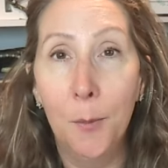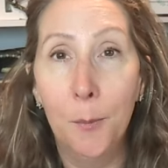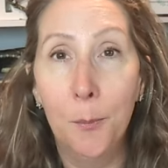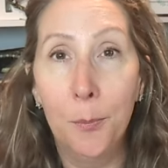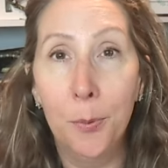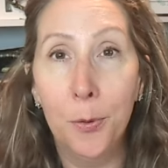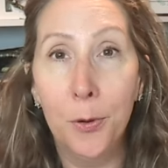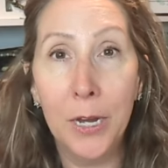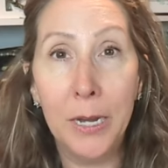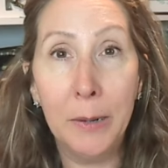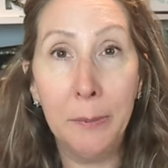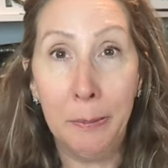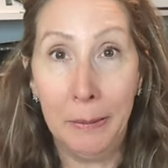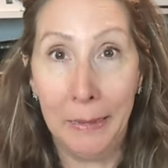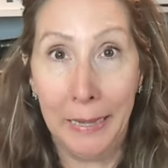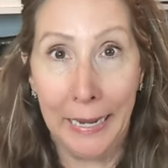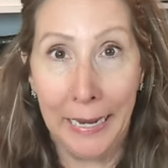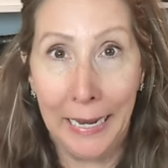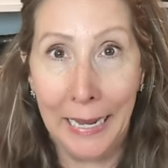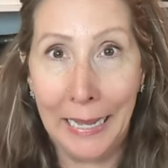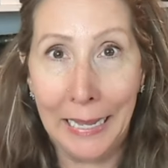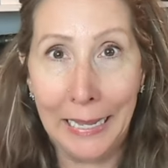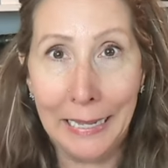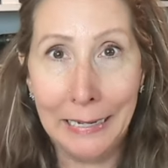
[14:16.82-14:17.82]
pre
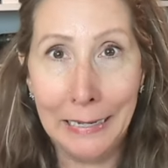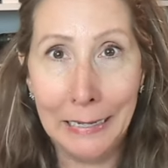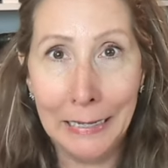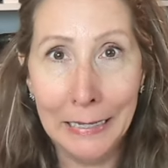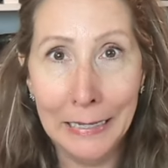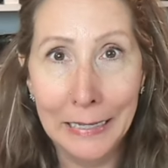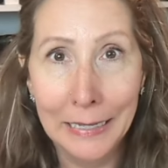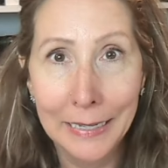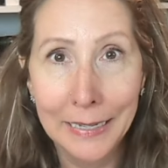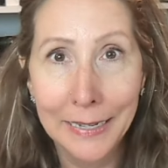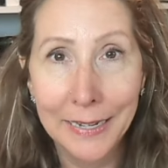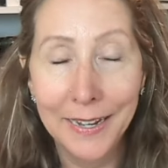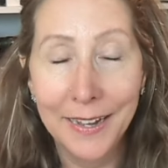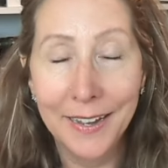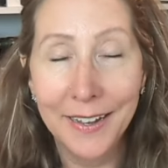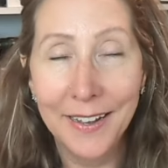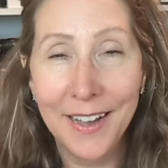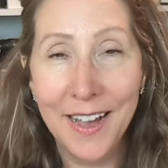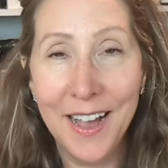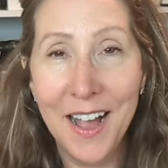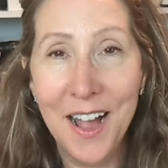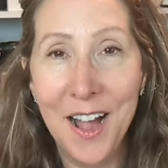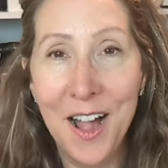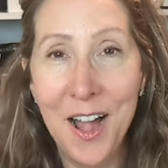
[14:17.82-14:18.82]
plan
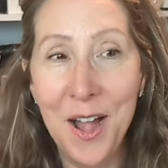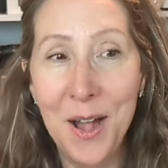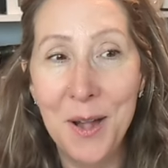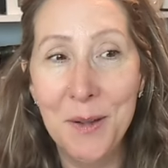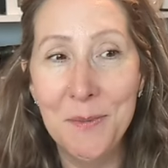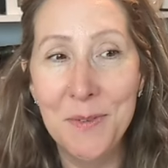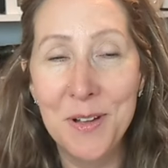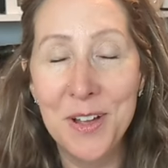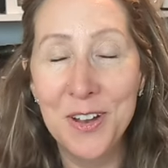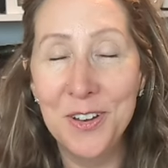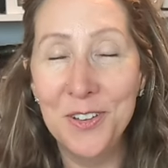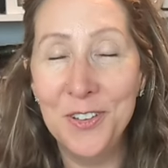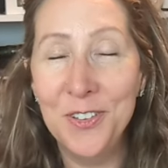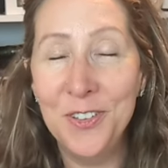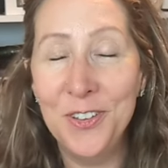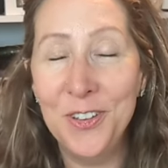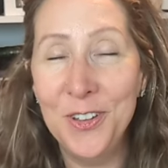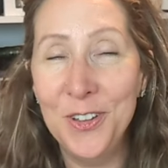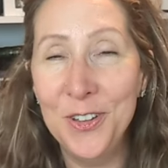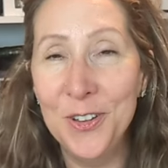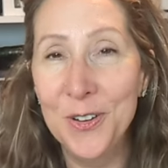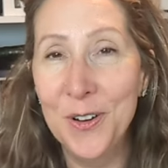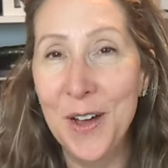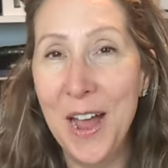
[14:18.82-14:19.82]
um,
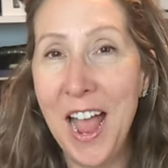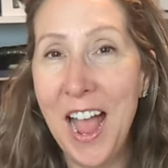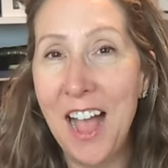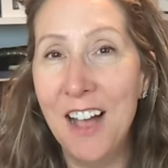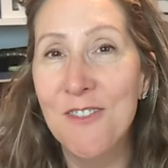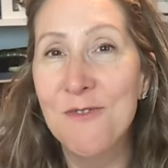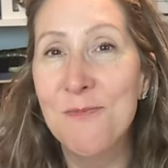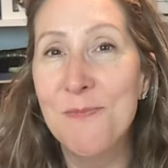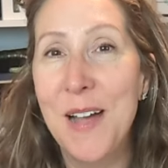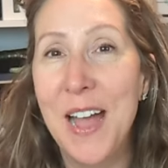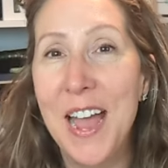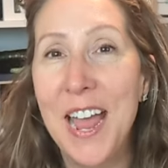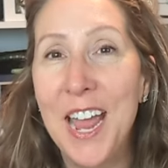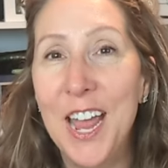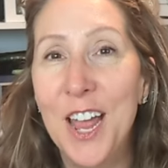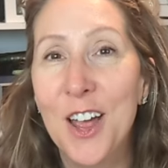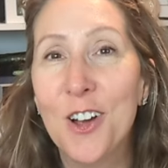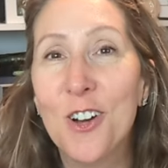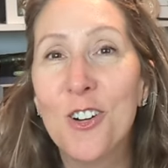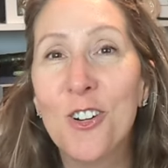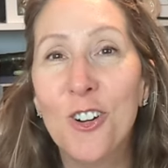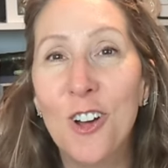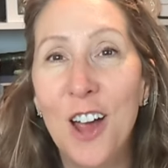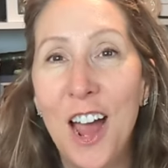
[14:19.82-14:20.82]
to have my
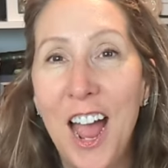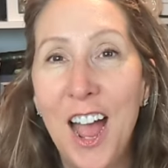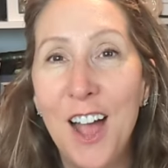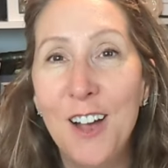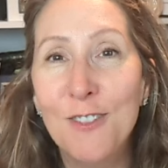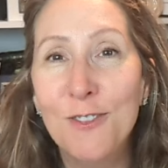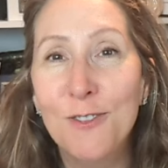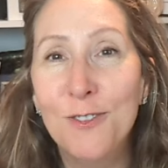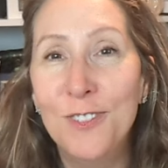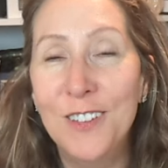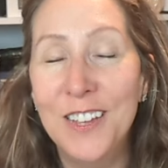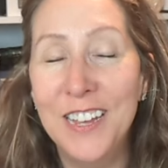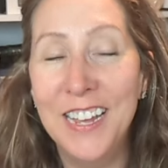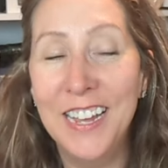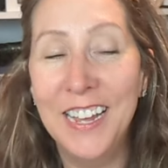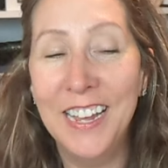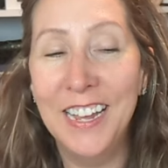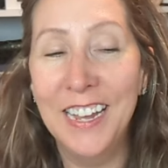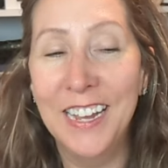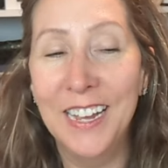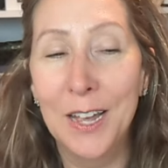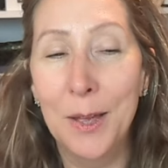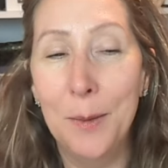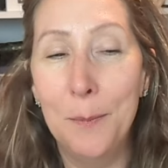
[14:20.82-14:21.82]

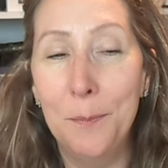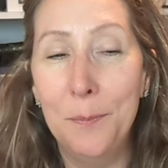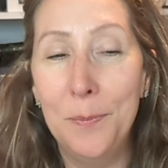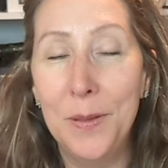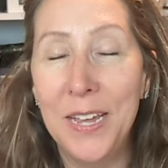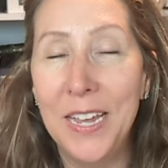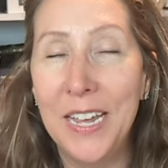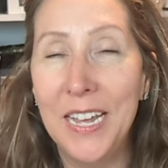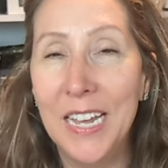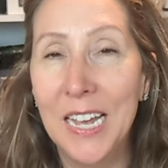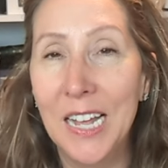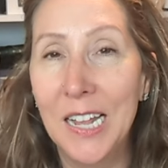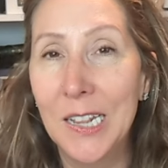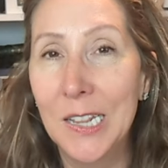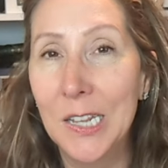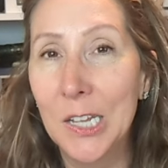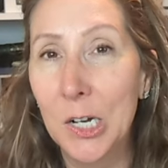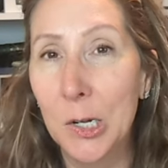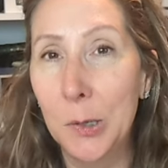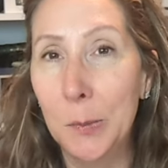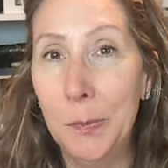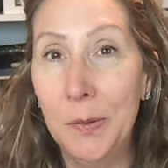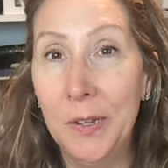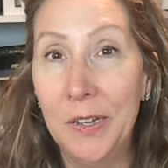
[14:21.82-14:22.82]
crafting be a
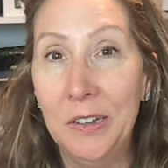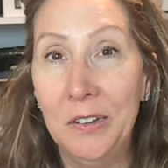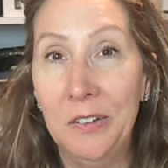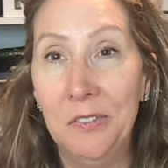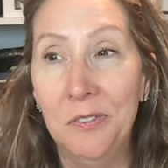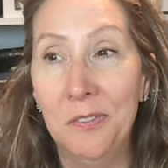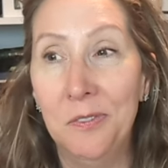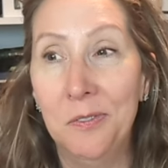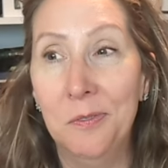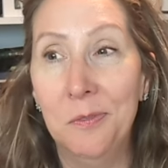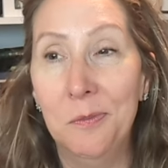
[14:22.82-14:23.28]
little bit,